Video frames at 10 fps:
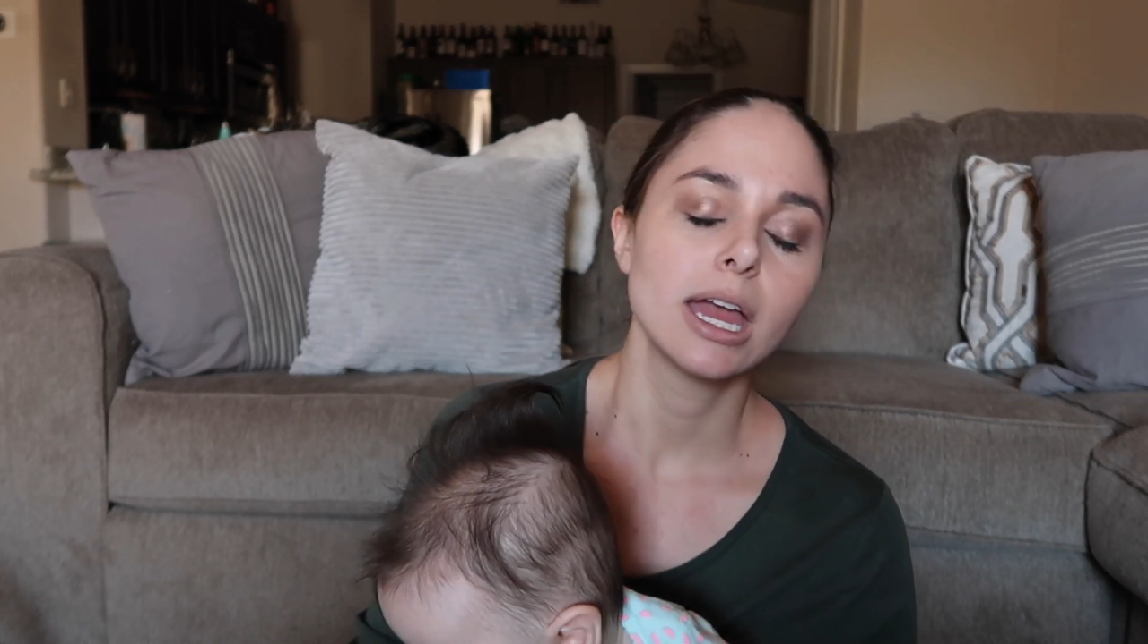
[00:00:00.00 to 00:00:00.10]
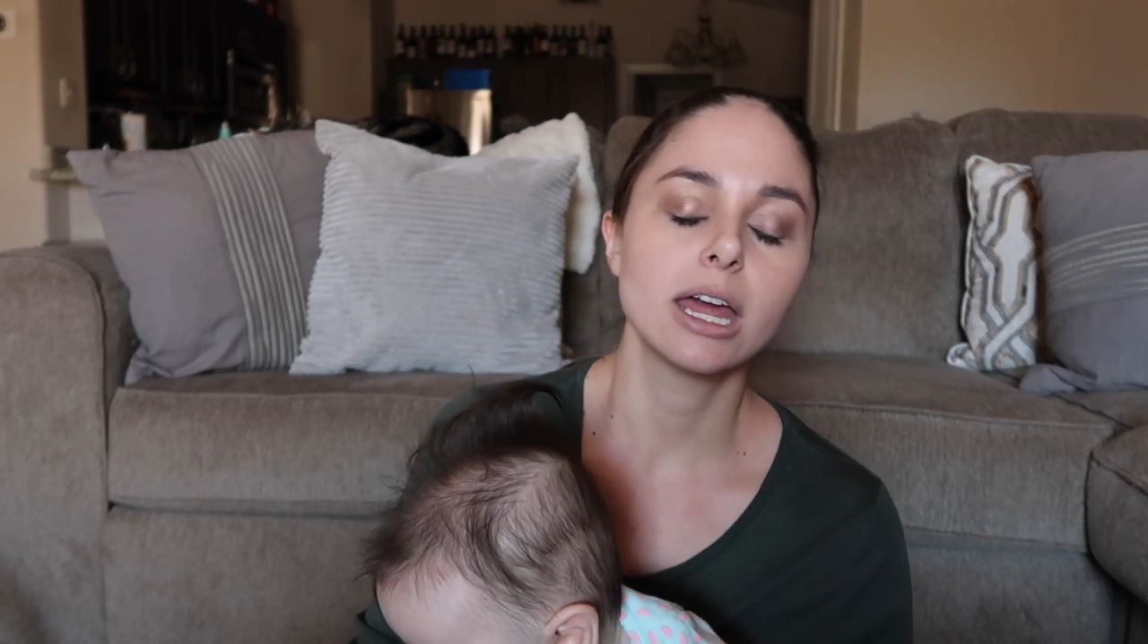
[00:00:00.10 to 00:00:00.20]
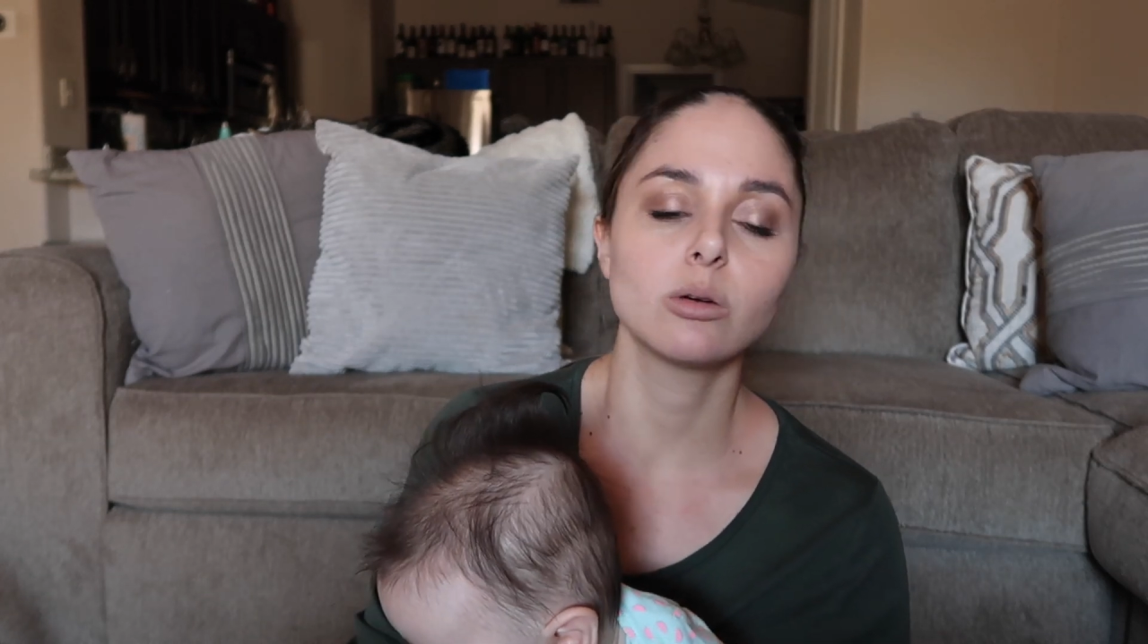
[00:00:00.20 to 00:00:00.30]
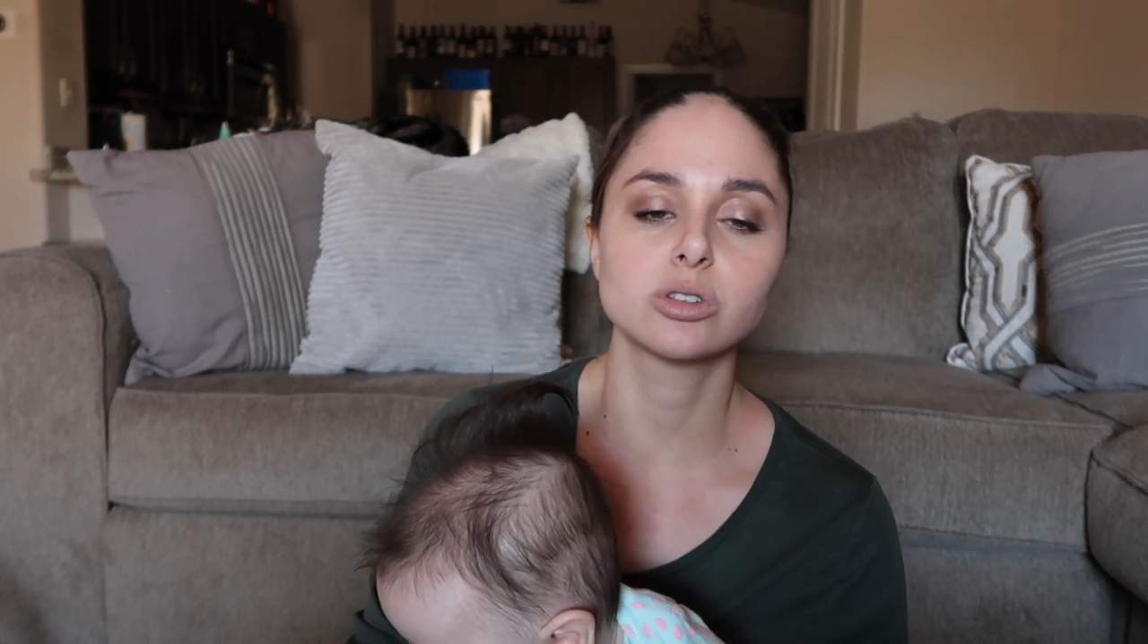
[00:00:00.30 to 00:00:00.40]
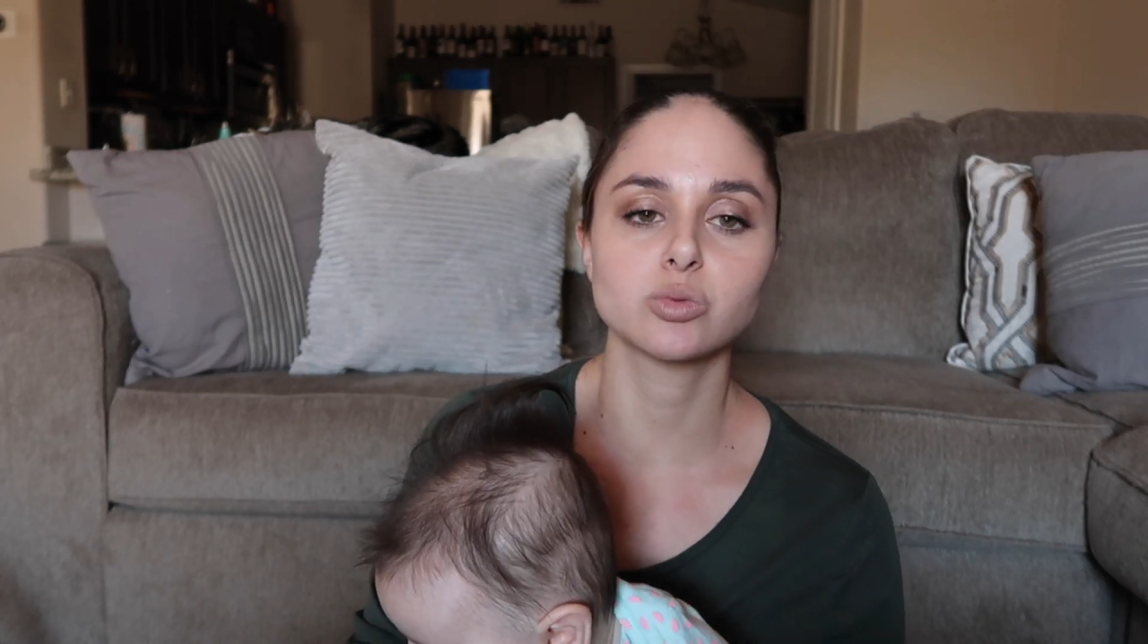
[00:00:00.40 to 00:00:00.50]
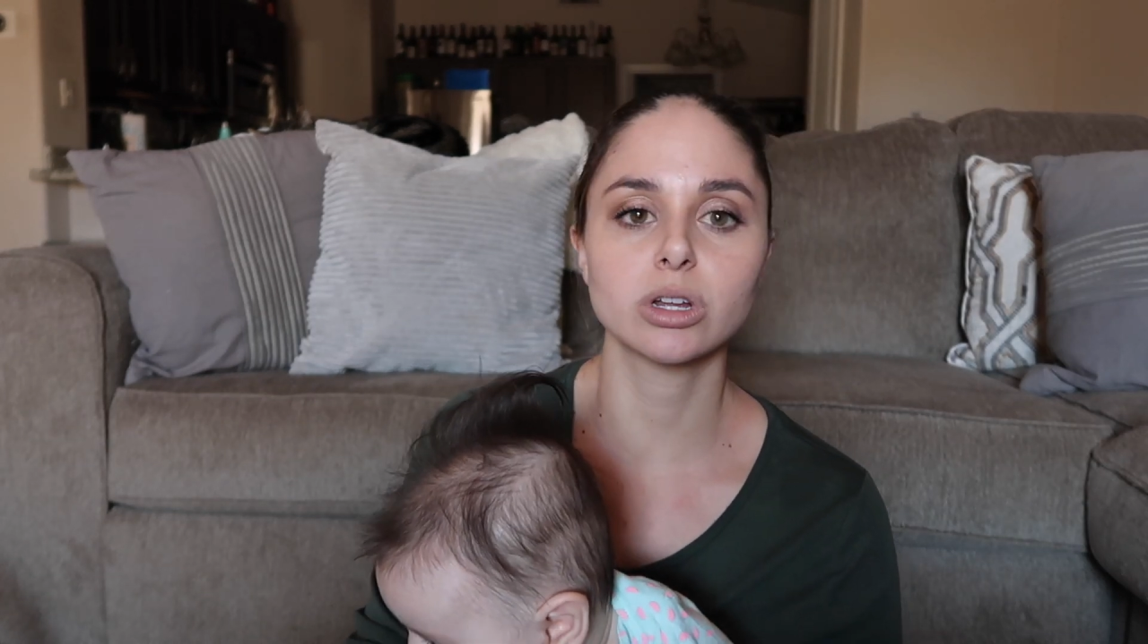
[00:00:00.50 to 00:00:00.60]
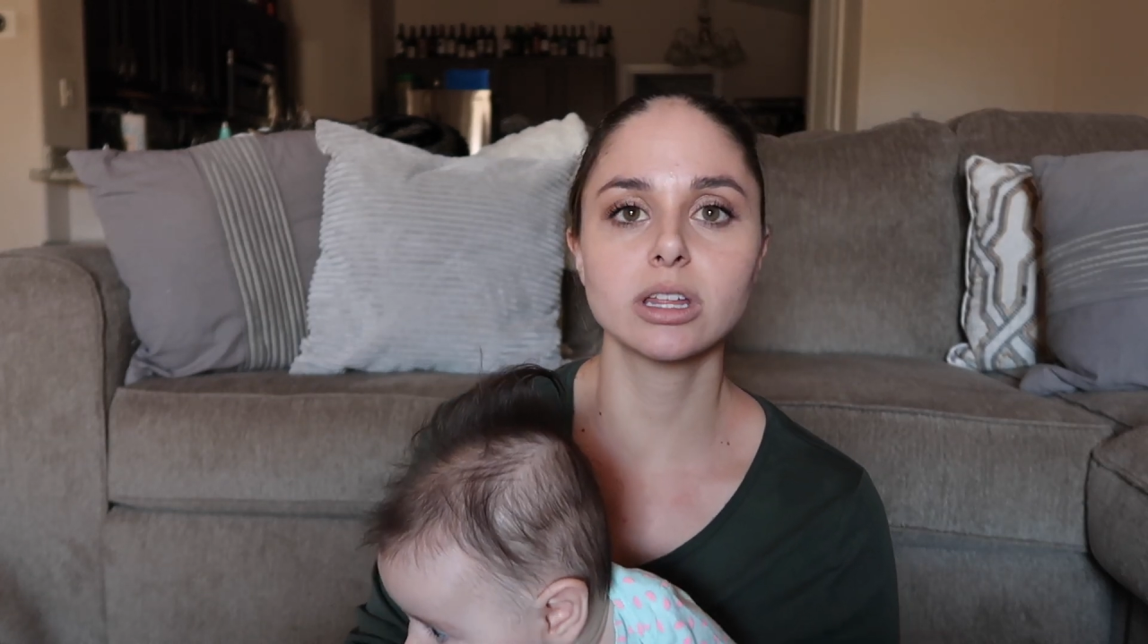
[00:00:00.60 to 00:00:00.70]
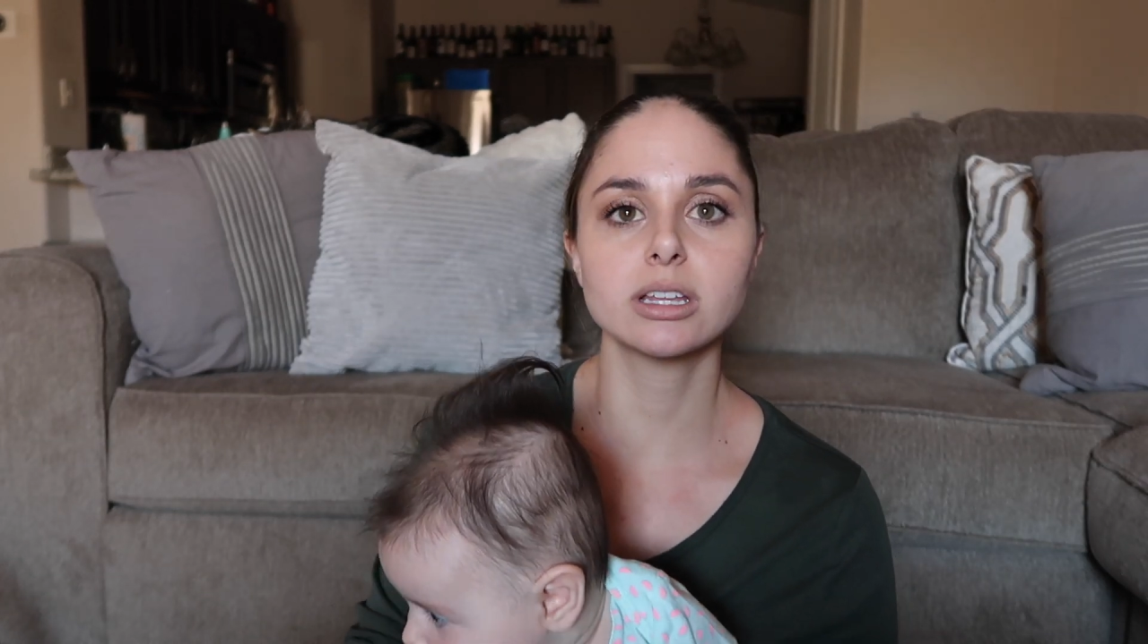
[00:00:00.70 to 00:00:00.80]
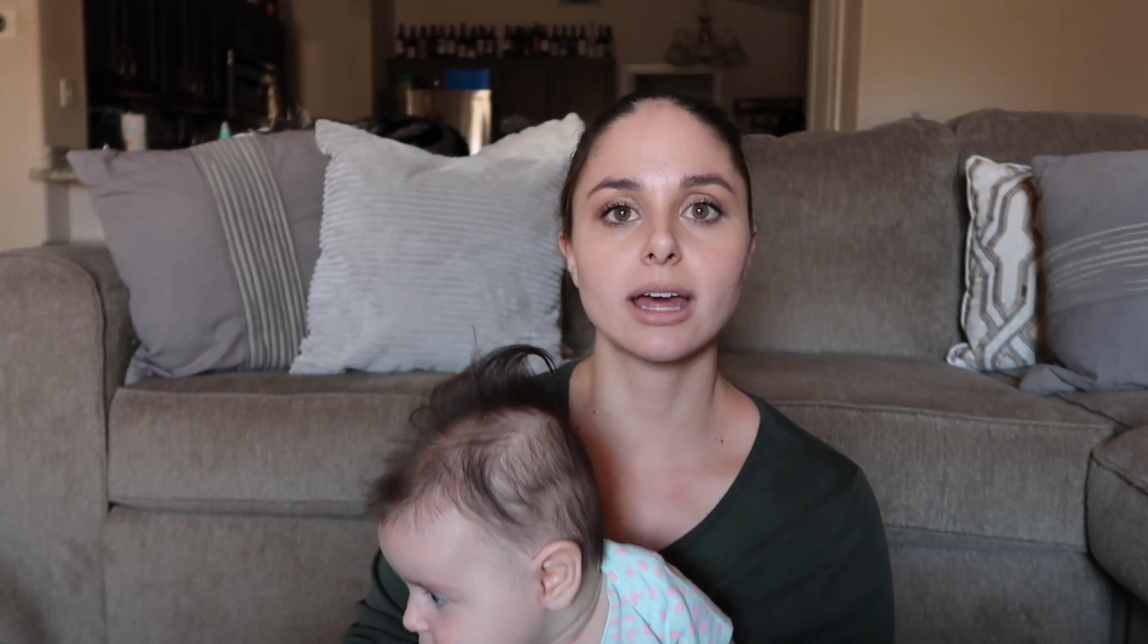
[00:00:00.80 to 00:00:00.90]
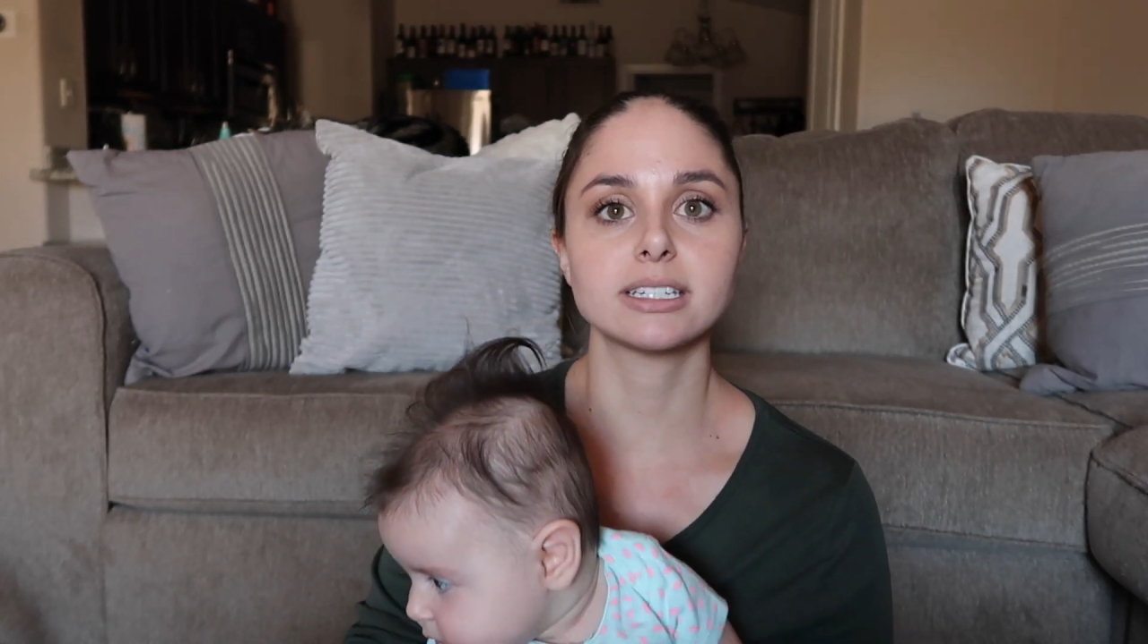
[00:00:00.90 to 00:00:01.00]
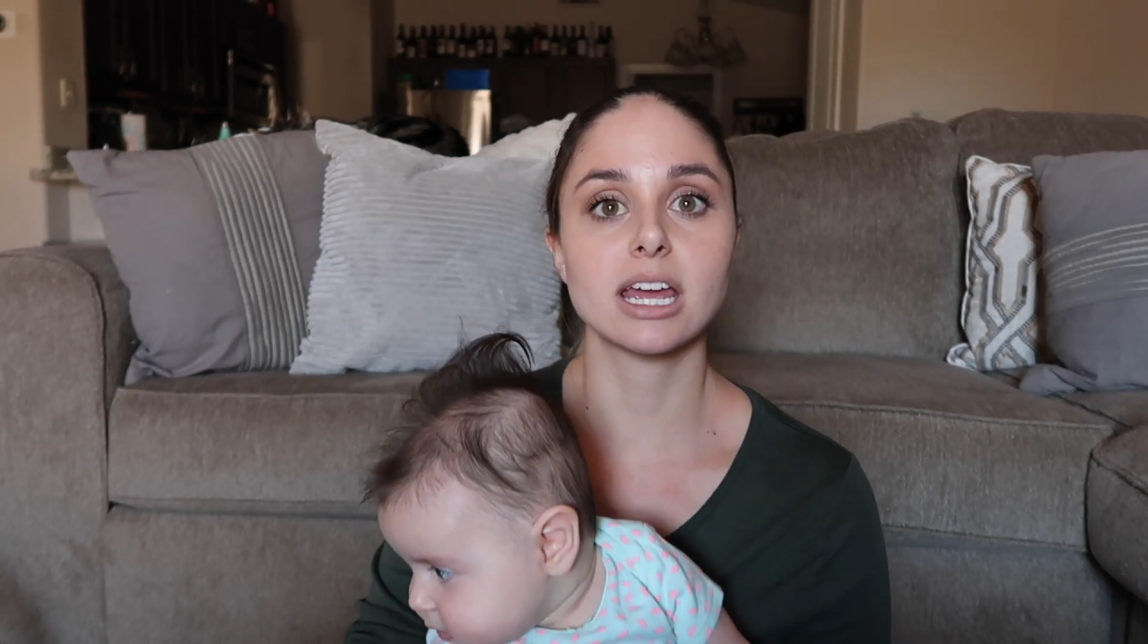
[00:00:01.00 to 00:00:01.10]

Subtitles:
And it was really like